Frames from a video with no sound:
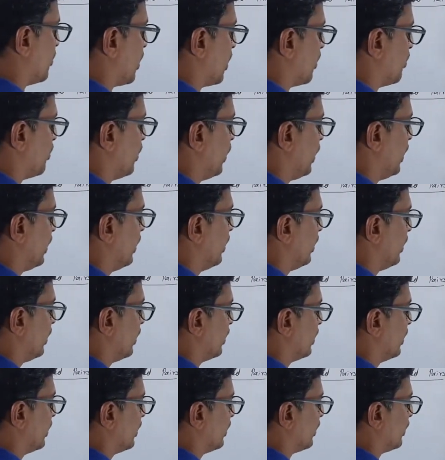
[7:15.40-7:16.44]
B
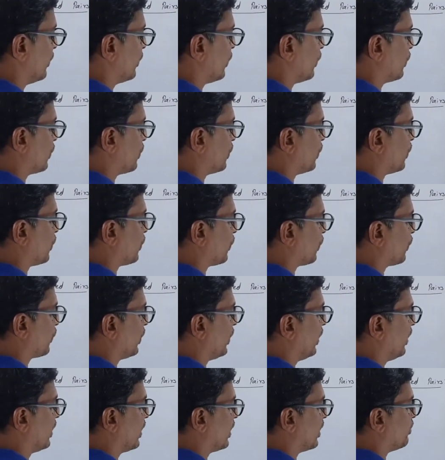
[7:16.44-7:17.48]
is equal to
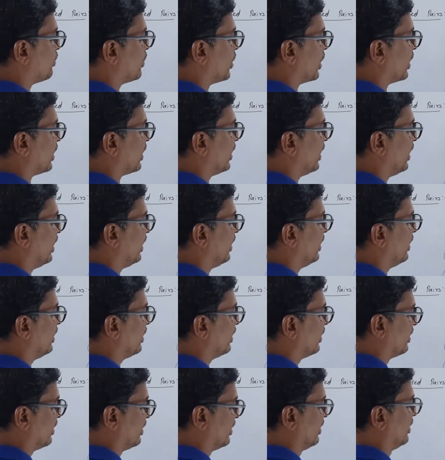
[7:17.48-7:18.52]
C comma D,
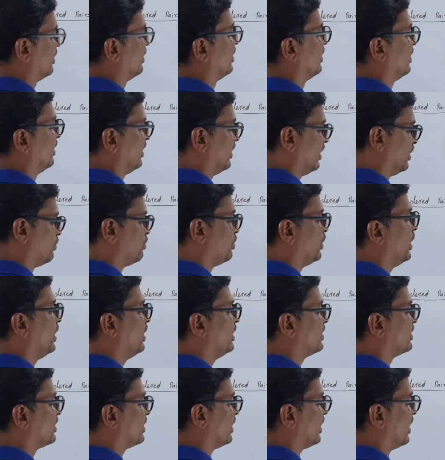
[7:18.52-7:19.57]
it
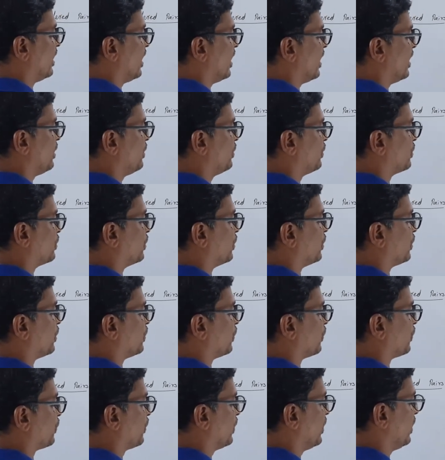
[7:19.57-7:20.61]
means A equal to
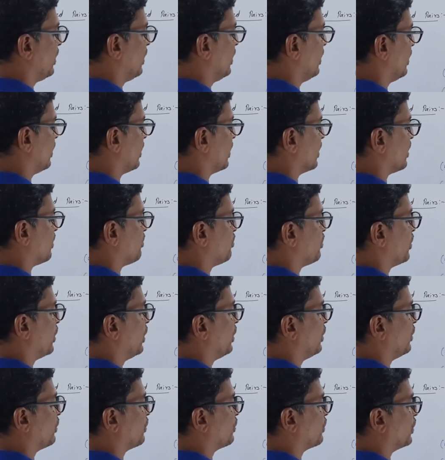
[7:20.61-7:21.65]
C and B
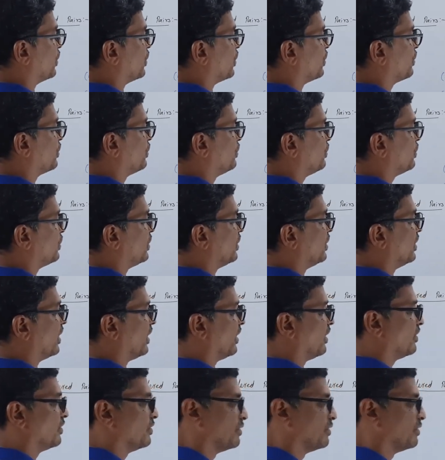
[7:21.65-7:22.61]
equal to D.